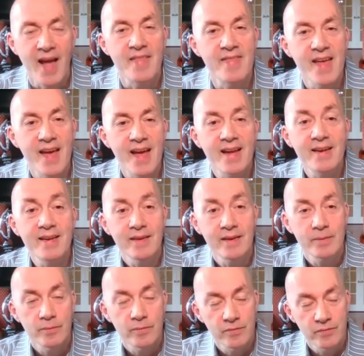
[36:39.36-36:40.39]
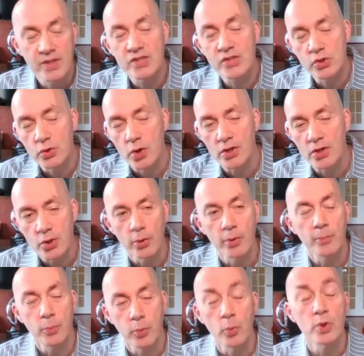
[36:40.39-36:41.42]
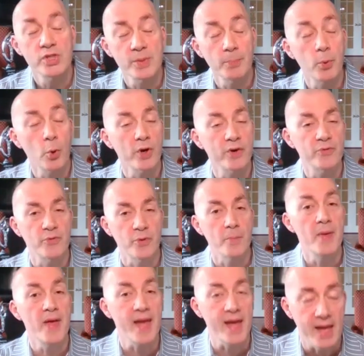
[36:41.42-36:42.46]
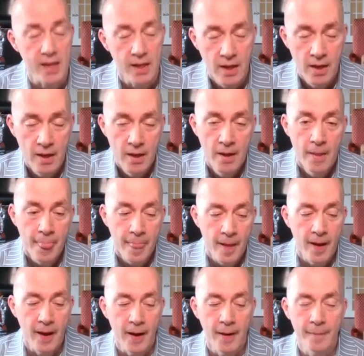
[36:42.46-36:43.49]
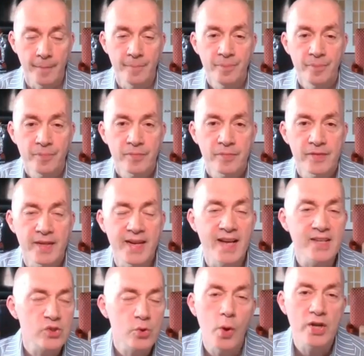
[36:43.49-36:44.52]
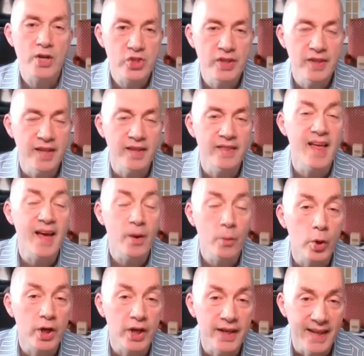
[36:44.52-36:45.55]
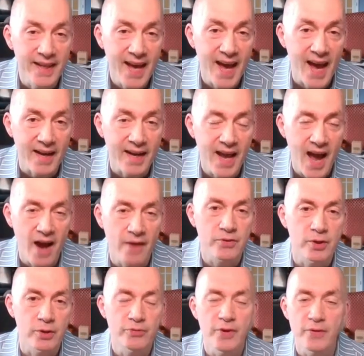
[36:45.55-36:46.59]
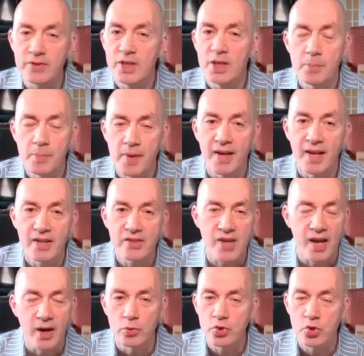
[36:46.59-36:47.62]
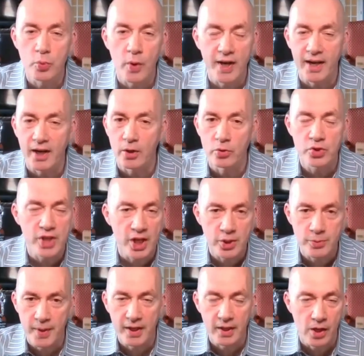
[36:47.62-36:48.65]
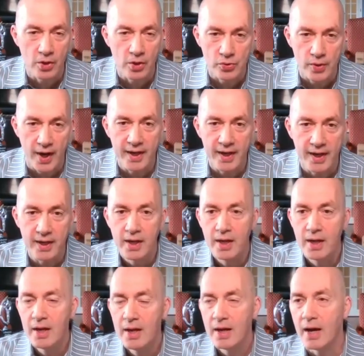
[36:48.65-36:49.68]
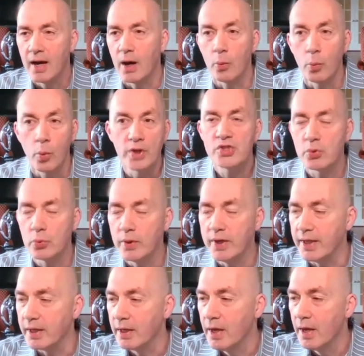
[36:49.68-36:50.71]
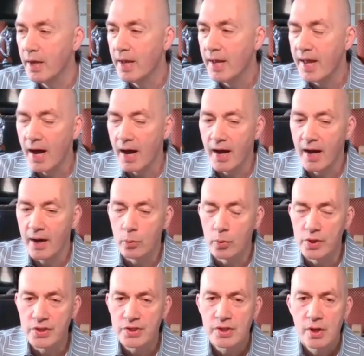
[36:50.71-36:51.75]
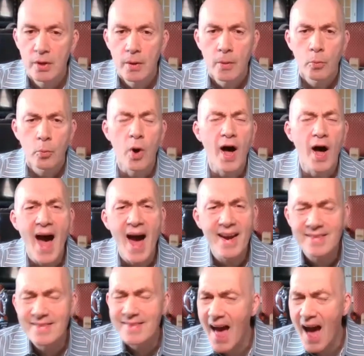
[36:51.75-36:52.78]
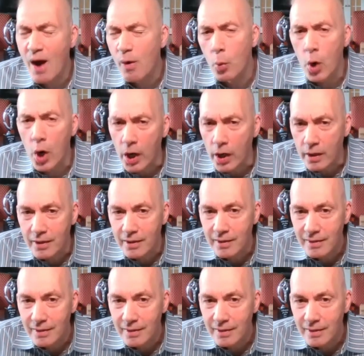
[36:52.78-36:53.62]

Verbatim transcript: And then this is also um, was important for me. Um, the next question that they were going to get after 15 minutes, I don't sweat, I don't change my clothes, right? uh, once a week uh, was, well, how does that work?